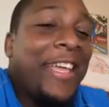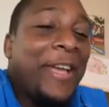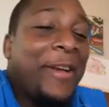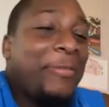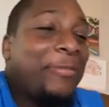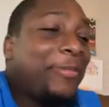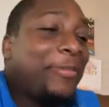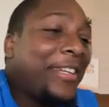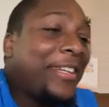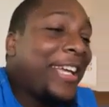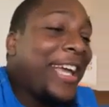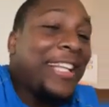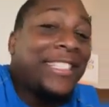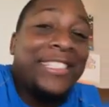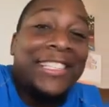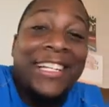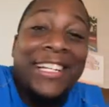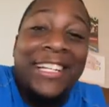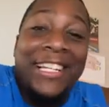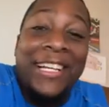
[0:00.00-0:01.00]
yep.
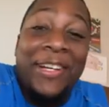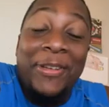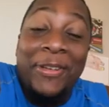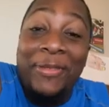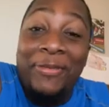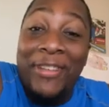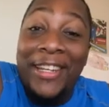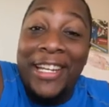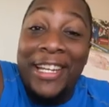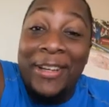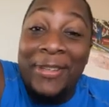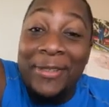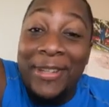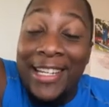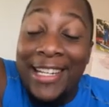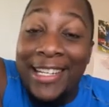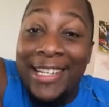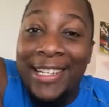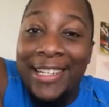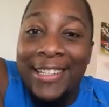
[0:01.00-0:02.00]
Got you to click on the video,
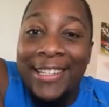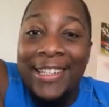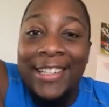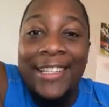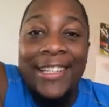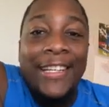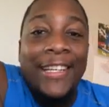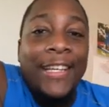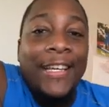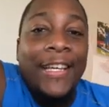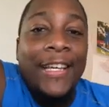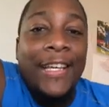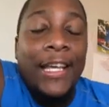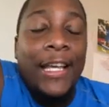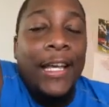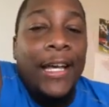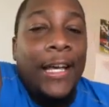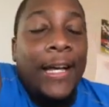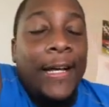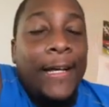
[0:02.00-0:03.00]
didn't it?
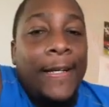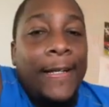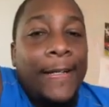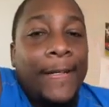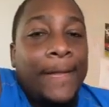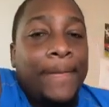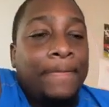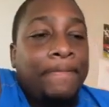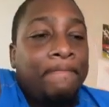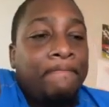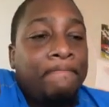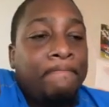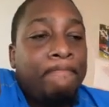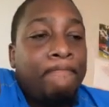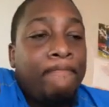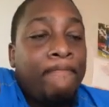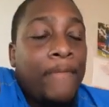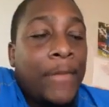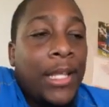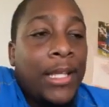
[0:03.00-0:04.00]
Um,
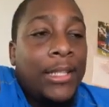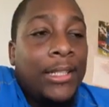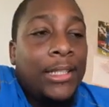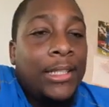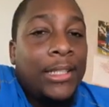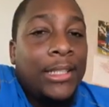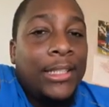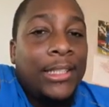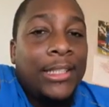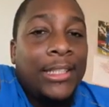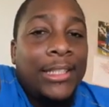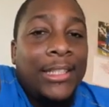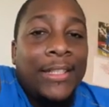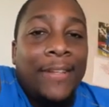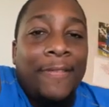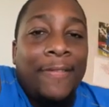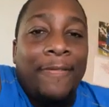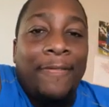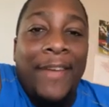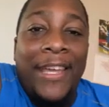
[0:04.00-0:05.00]

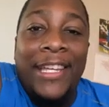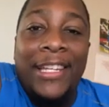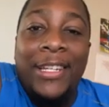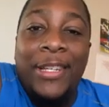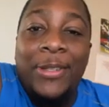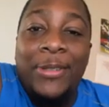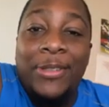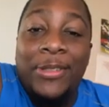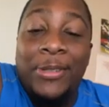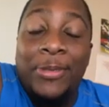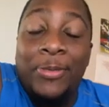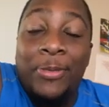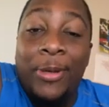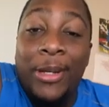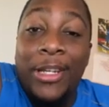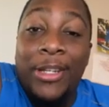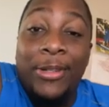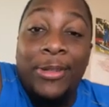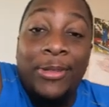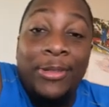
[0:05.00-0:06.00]
fake news is
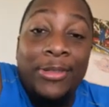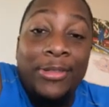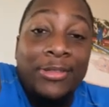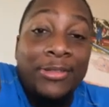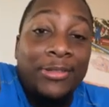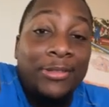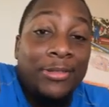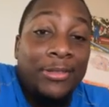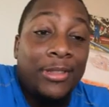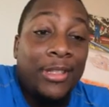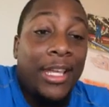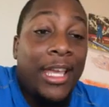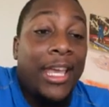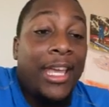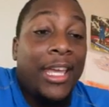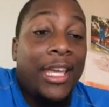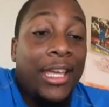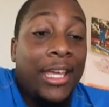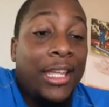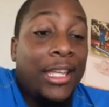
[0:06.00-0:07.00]
real.
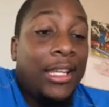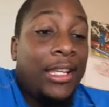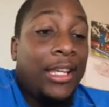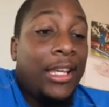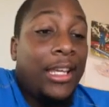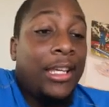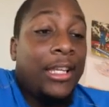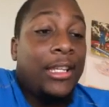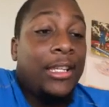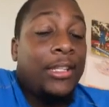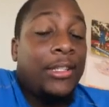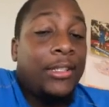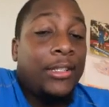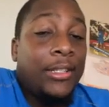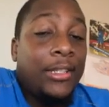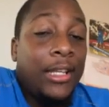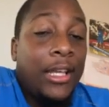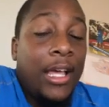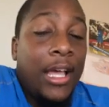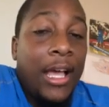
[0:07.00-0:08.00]
And, and
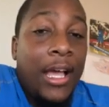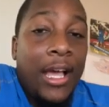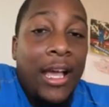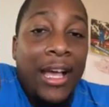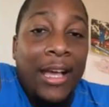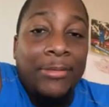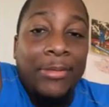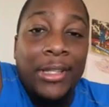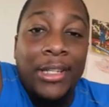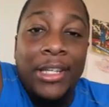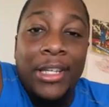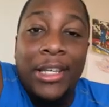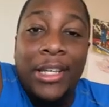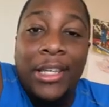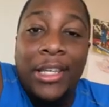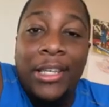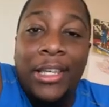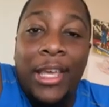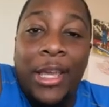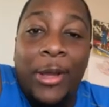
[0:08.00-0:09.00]
I'm
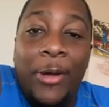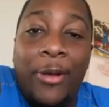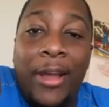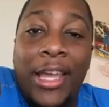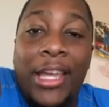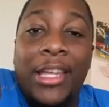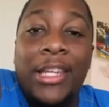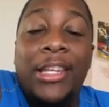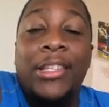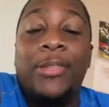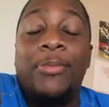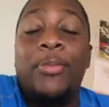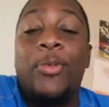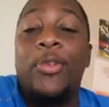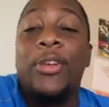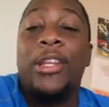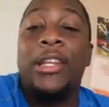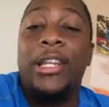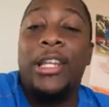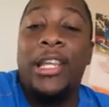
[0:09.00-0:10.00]
going to get cranking this
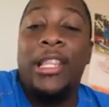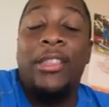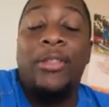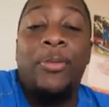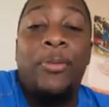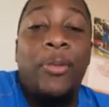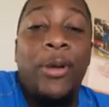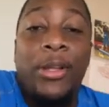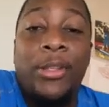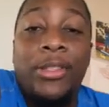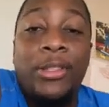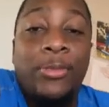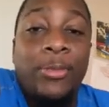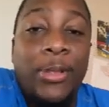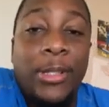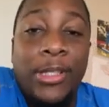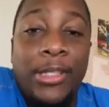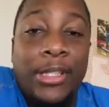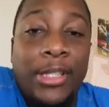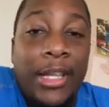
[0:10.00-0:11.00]
morning in the wealth
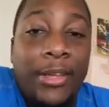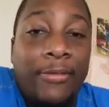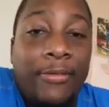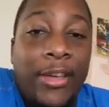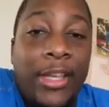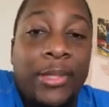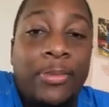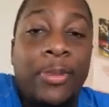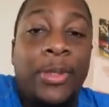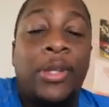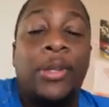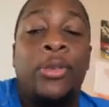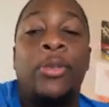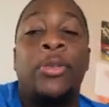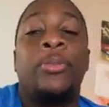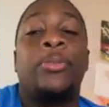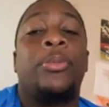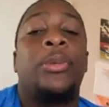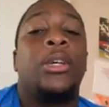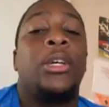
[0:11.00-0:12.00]
and real estate Facebook
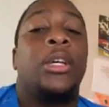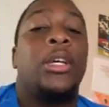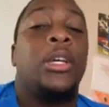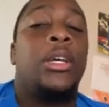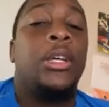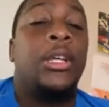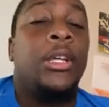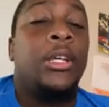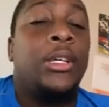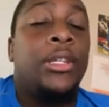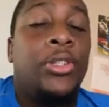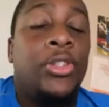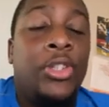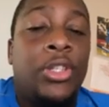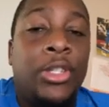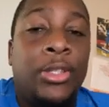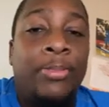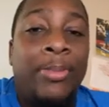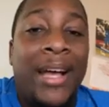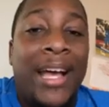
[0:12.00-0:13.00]
group
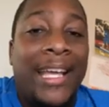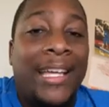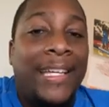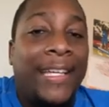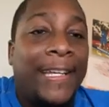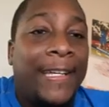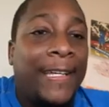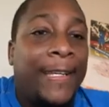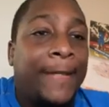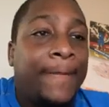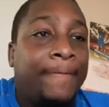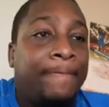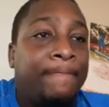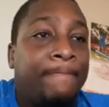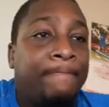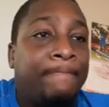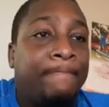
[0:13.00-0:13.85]
just by, uh,